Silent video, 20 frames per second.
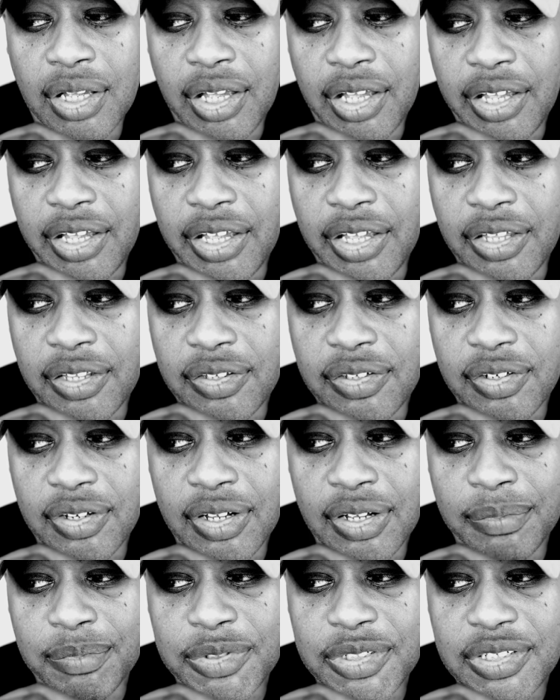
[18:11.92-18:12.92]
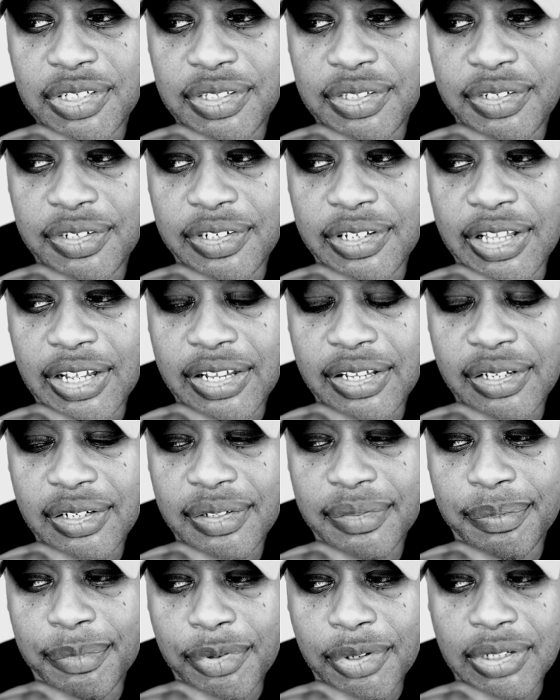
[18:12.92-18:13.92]
And I'm sitting there like,
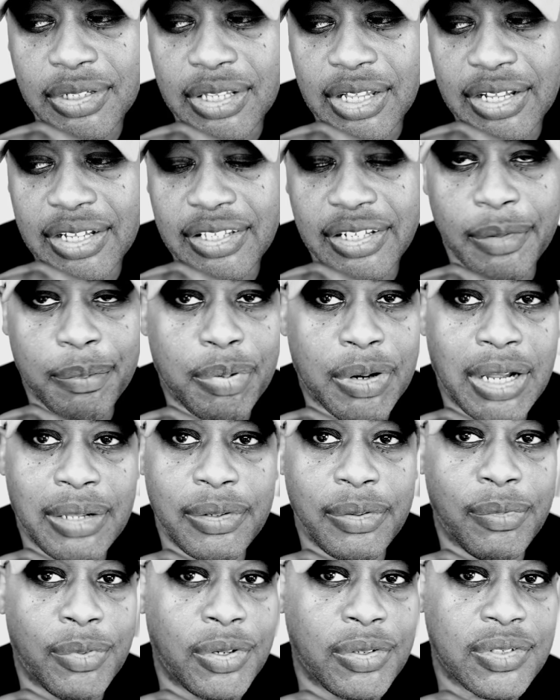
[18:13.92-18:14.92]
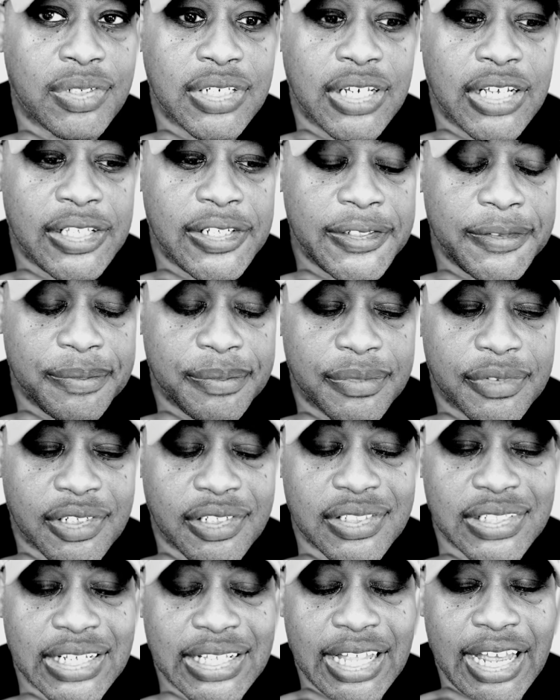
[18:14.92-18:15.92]
more than likely, I probably won't sell it
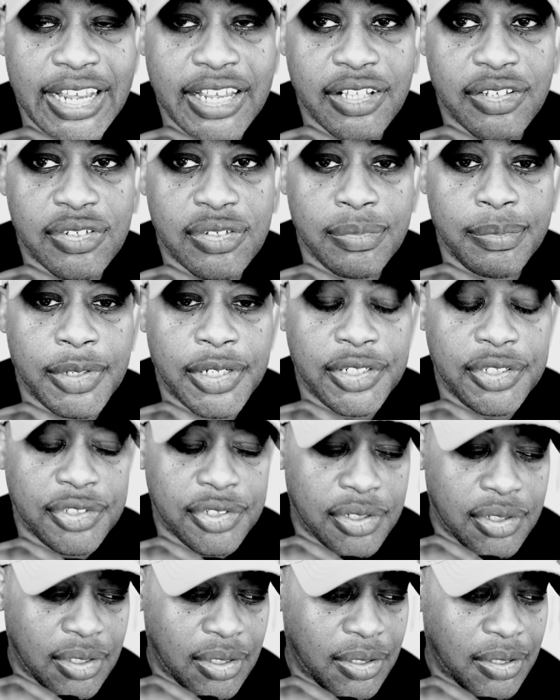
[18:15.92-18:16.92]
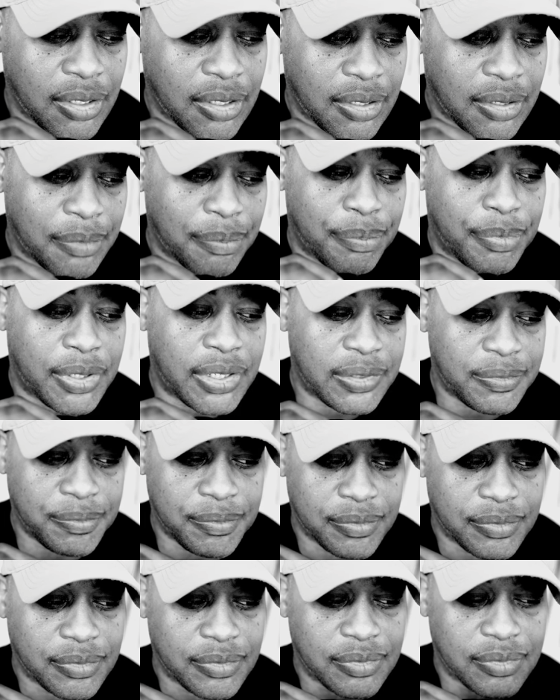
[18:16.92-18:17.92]
because I like it so much. But
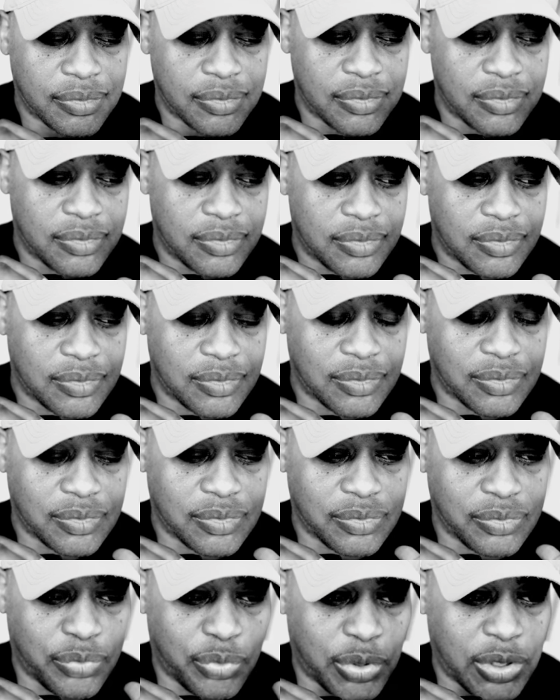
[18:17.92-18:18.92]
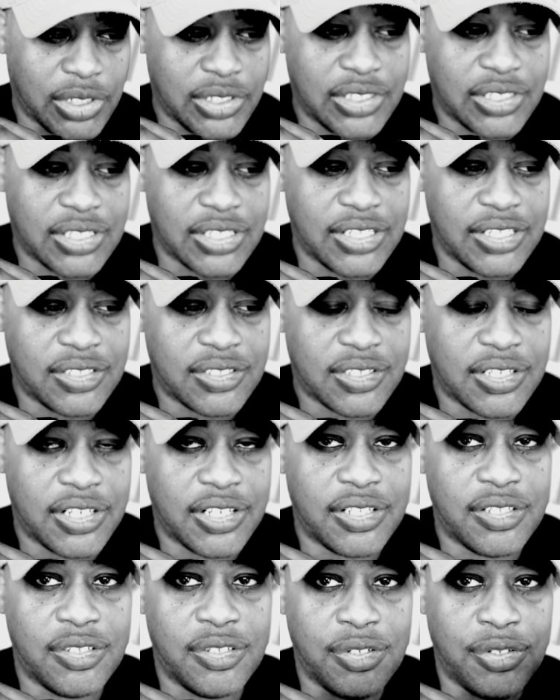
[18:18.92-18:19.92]
one of the things
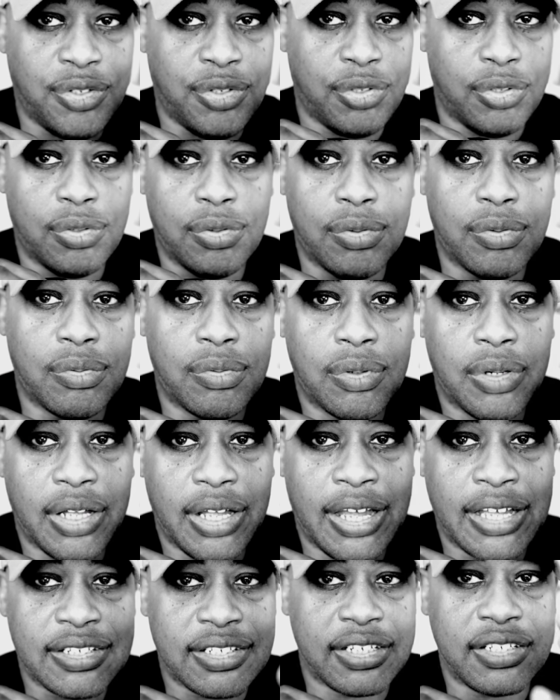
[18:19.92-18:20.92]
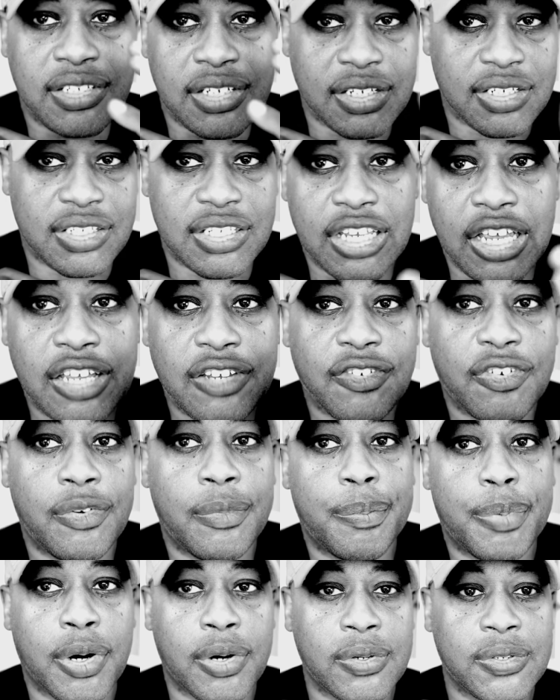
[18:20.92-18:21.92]
that you, as a
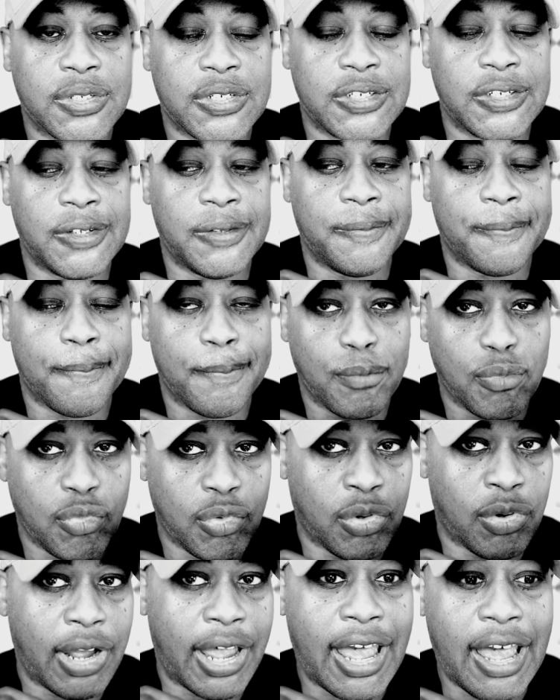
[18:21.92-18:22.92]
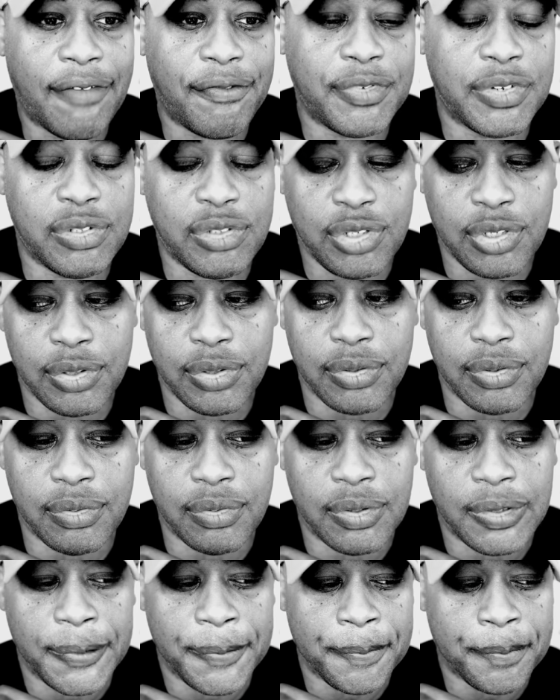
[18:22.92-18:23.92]
successful person, will have to
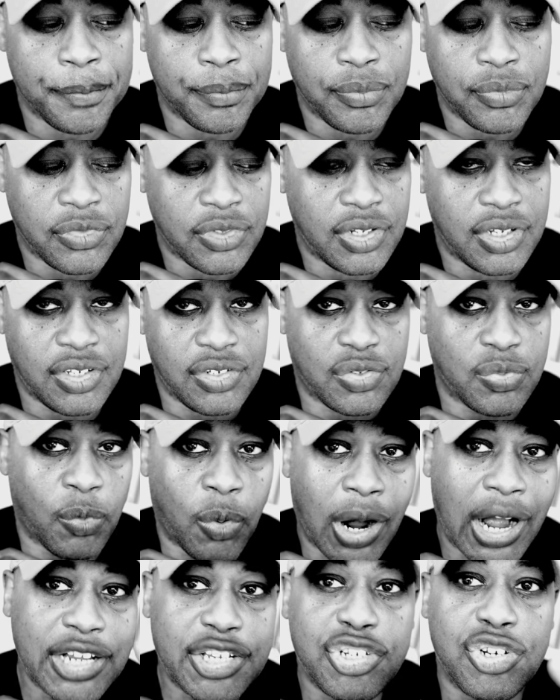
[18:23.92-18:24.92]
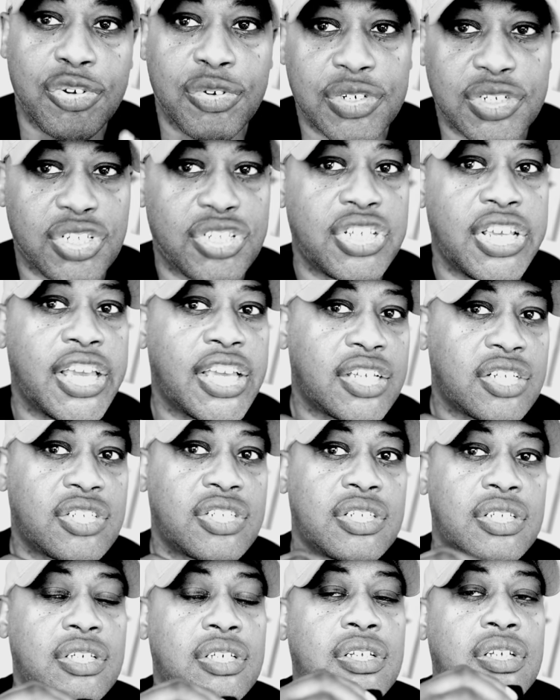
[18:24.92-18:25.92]
do is watch your
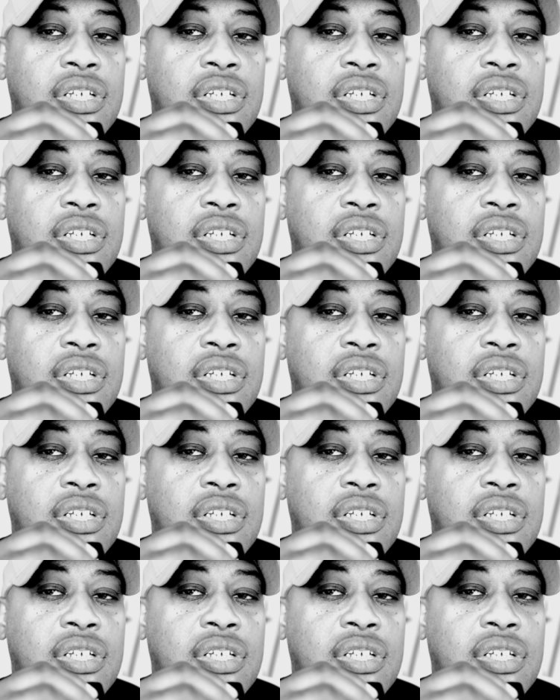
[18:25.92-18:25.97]
six.